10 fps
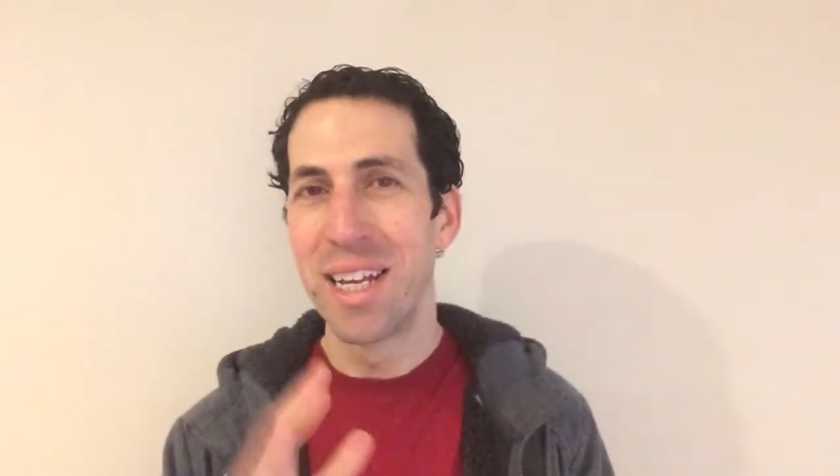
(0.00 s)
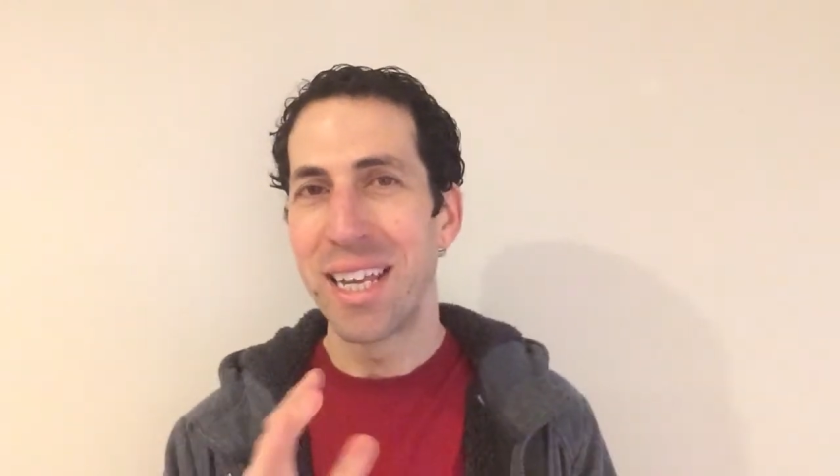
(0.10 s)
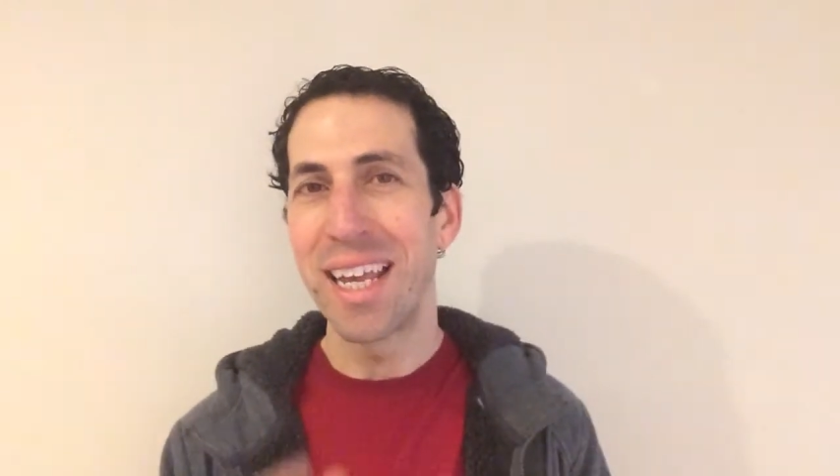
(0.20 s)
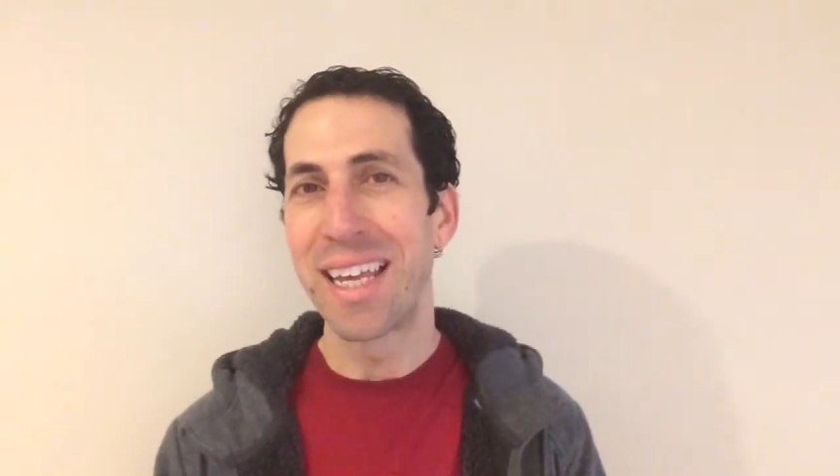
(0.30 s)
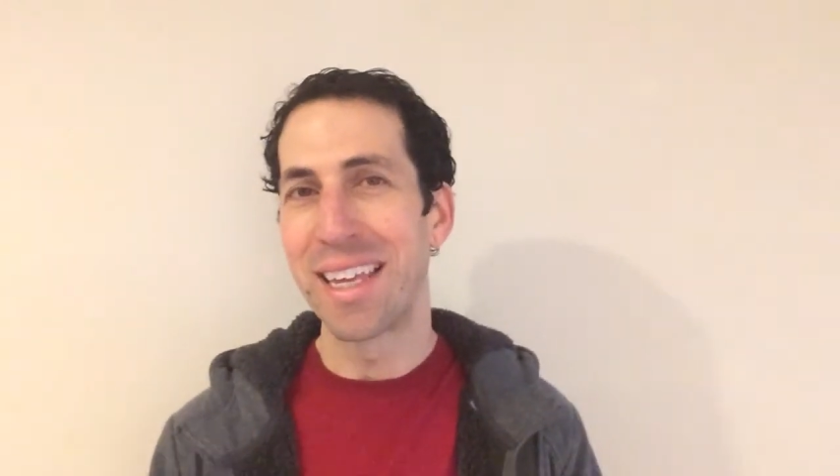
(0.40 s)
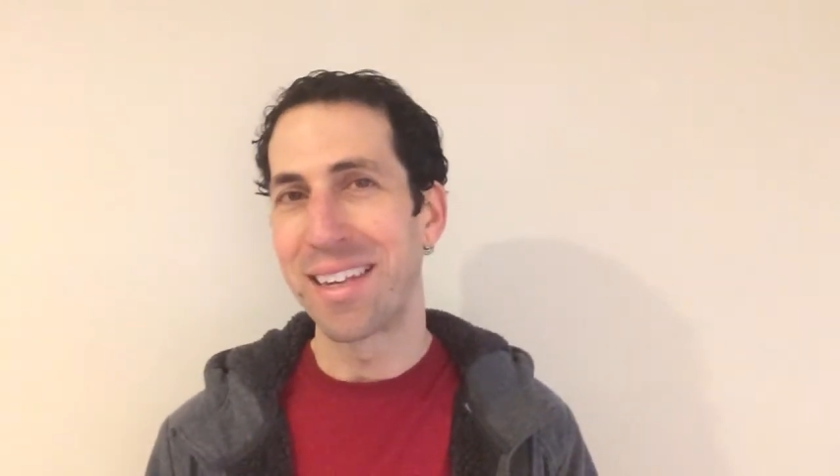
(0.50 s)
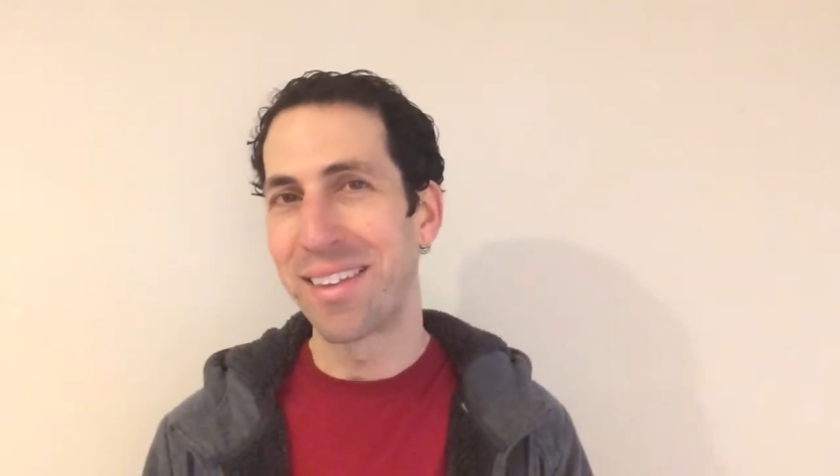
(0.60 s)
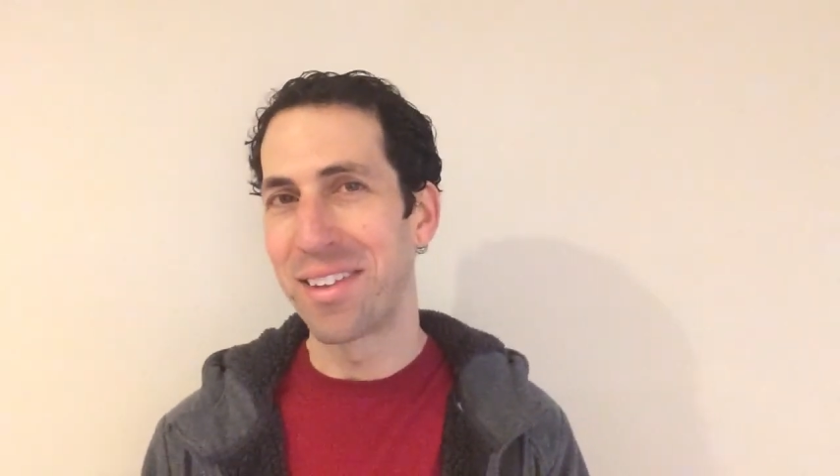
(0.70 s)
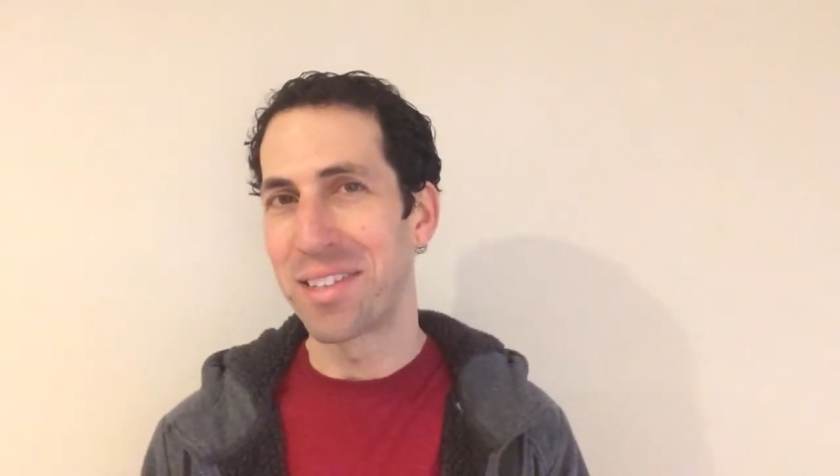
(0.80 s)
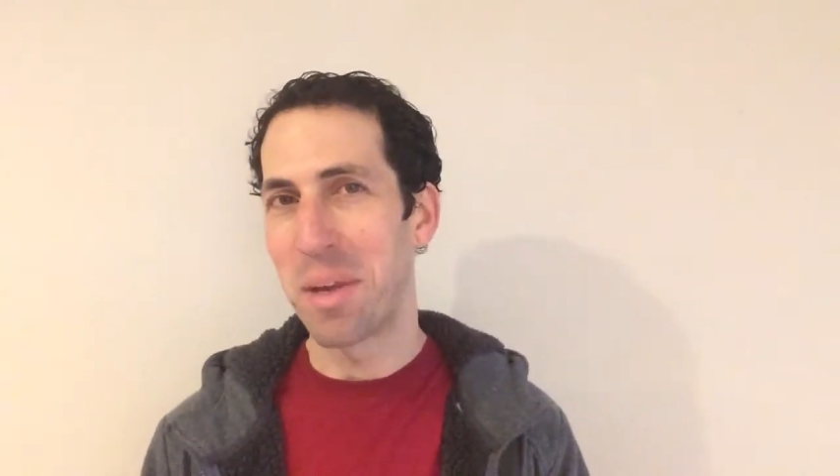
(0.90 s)
taking it
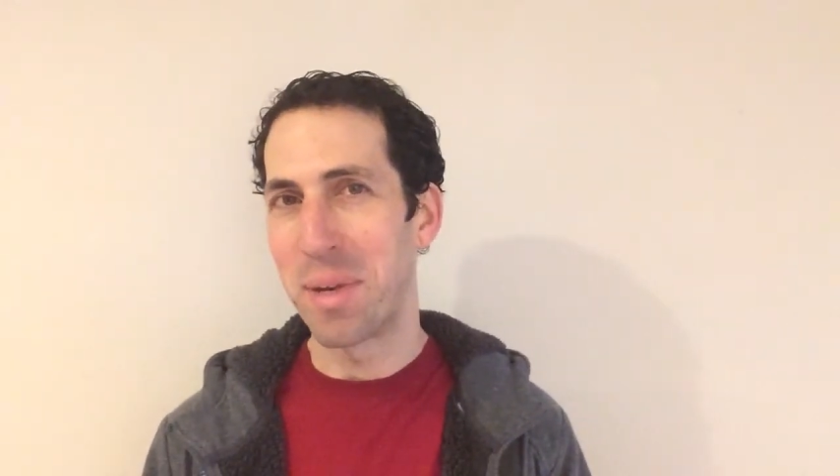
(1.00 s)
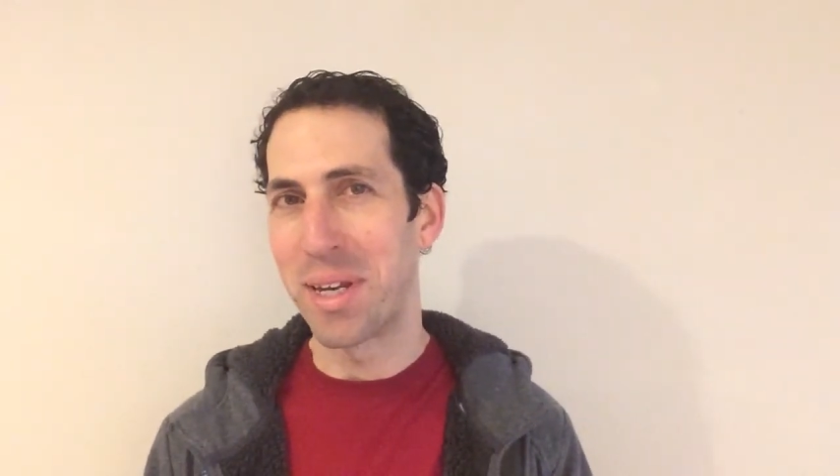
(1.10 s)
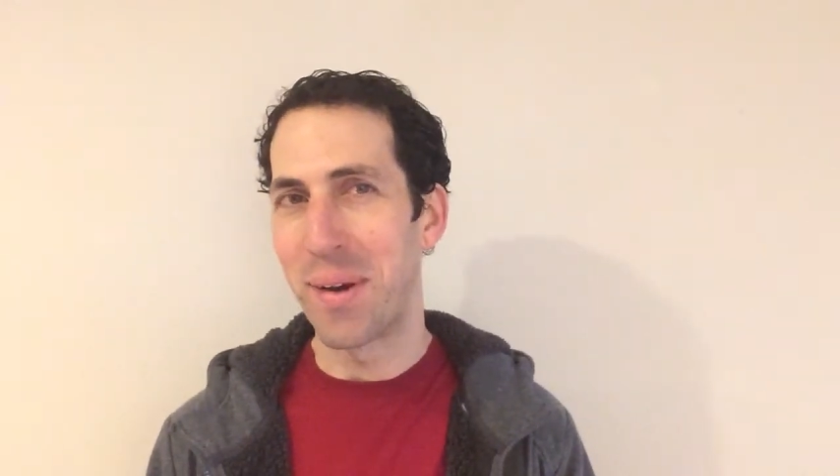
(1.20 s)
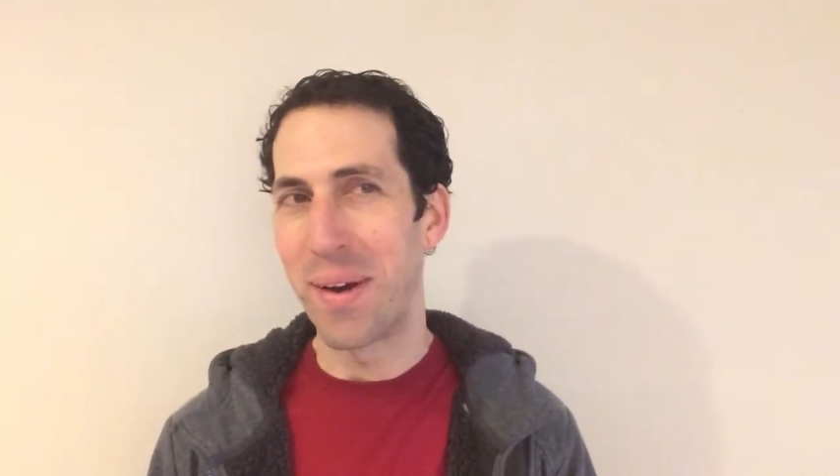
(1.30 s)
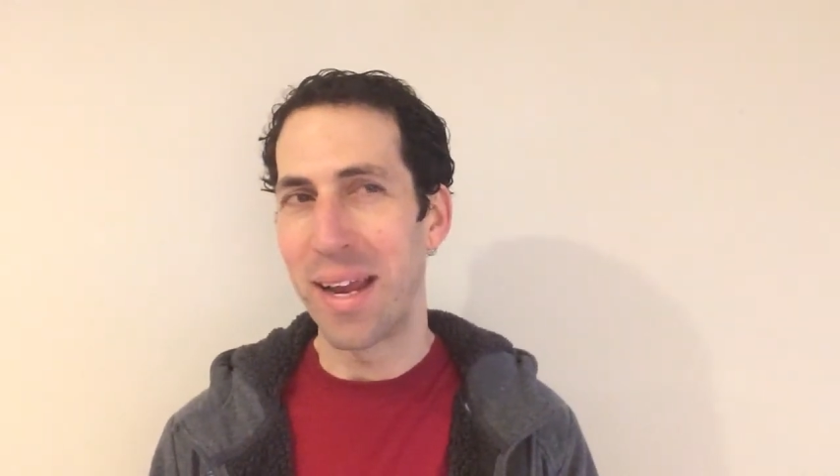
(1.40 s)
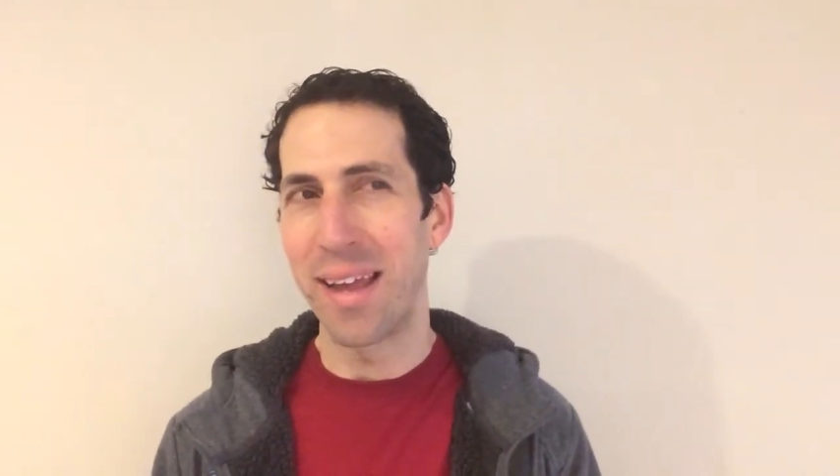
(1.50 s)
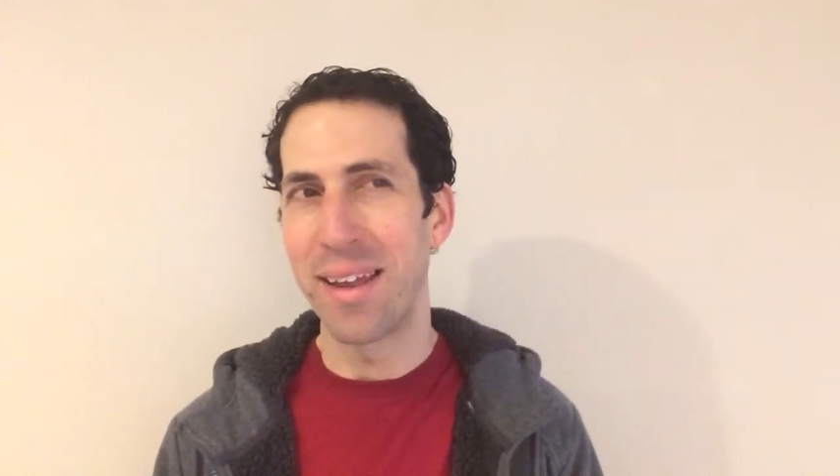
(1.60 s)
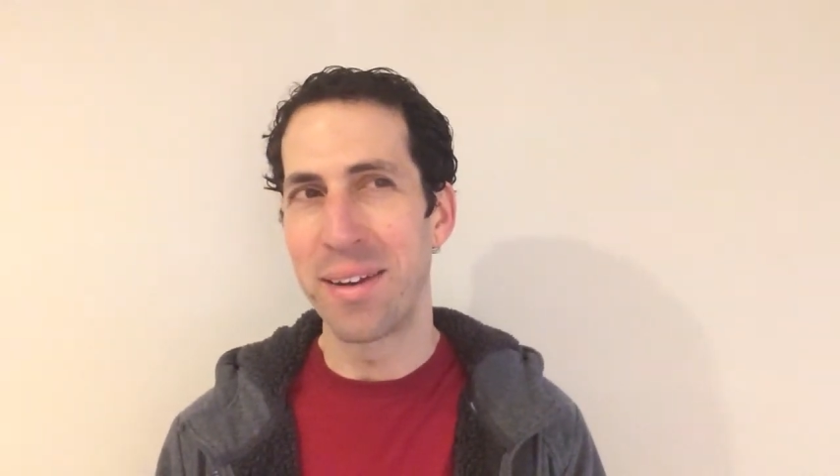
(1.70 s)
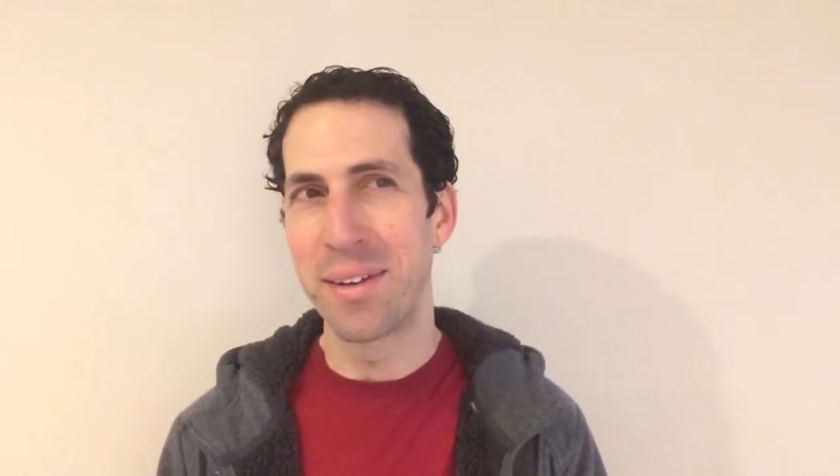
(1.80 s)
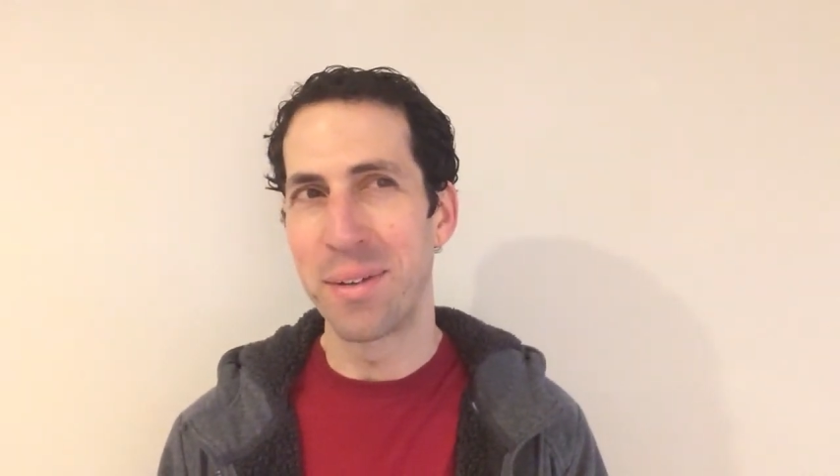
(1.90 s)
to the cemetery.
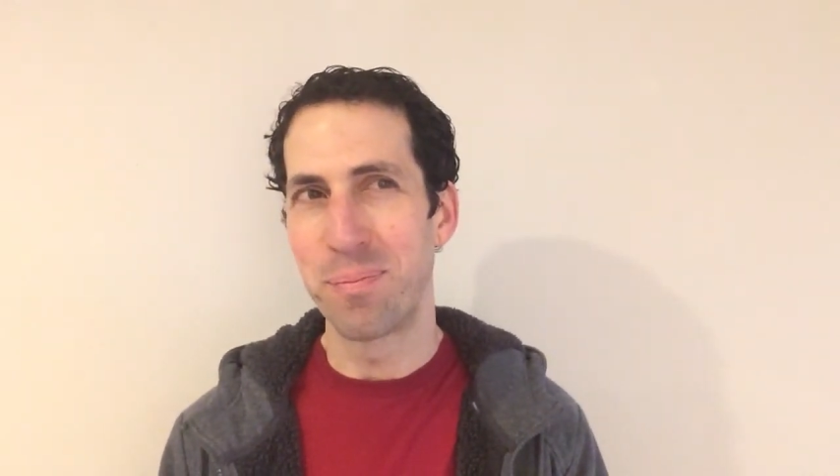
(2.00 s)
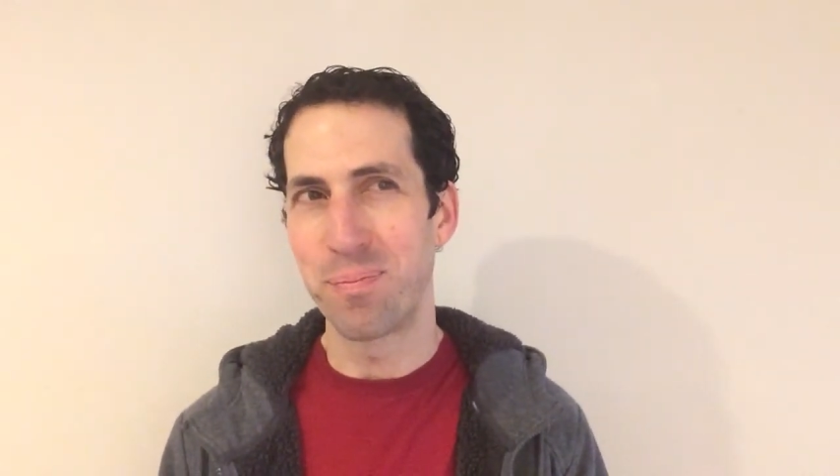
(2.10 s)
And